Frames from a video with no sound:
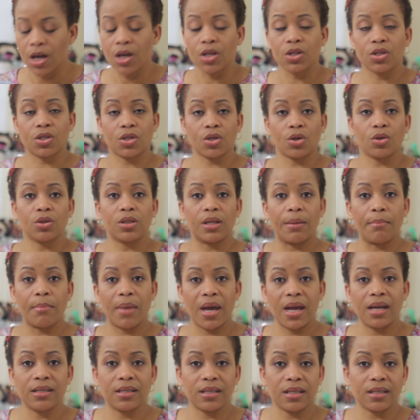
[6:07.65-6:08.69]
so they
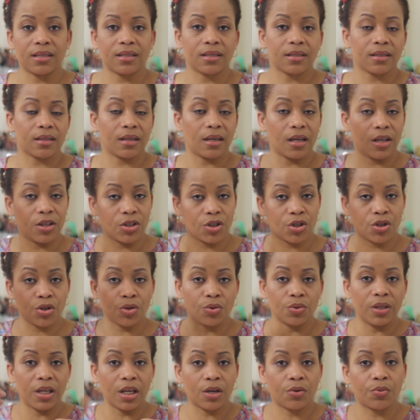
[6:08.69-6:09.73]
made it
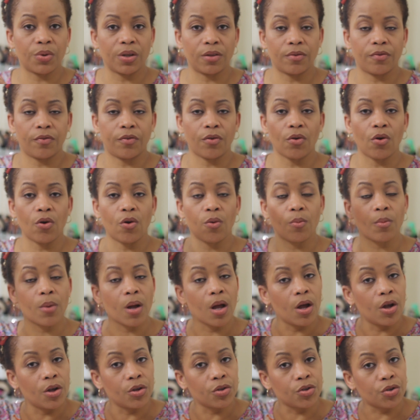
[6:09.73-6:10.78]
into liquid form
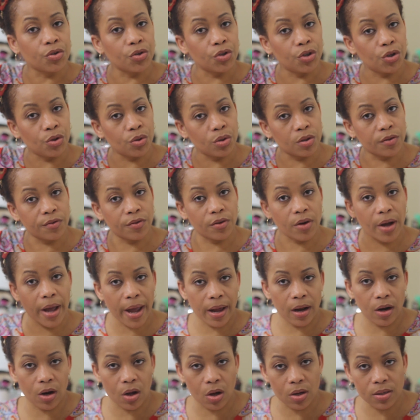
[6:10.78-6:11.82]
to use for
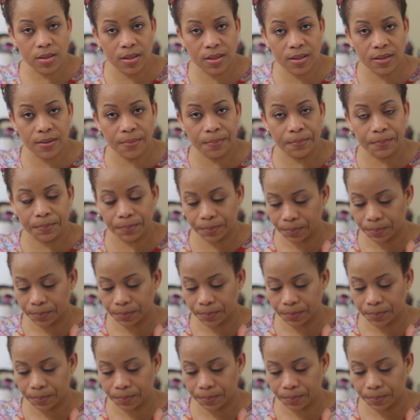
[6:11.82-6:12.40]
hair loss.